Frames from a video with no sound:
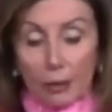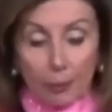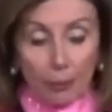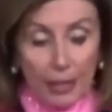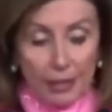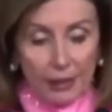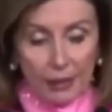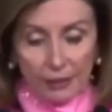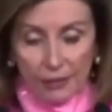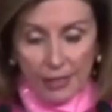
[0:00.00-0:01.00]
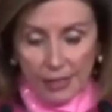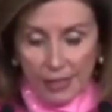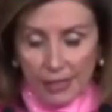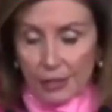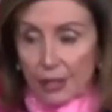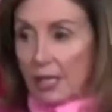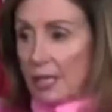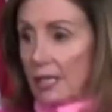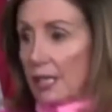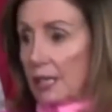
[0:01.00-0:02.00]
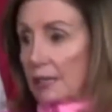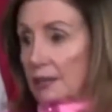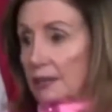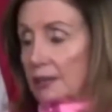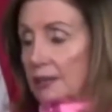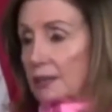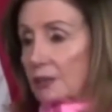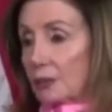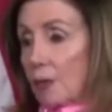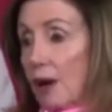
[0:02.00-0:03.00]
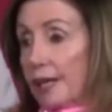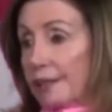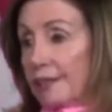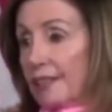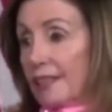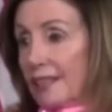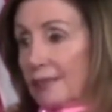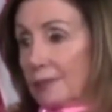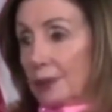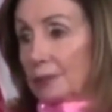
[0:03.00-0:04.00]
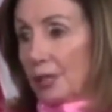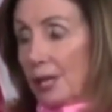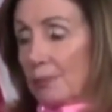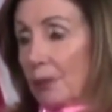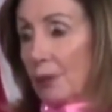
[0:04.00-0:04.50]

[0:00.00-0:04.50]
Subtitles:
the president visited the shrine of Pope John